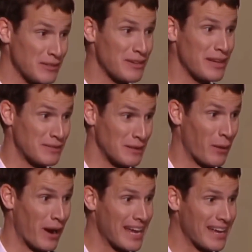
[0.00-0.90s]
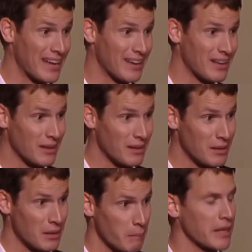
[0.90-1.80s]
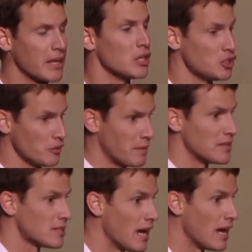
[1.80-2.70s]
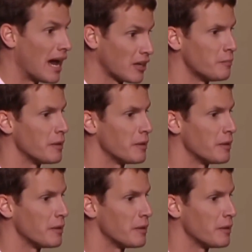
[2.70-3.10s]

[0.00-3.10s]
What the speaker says: 50-50, right? Because you've been stuck,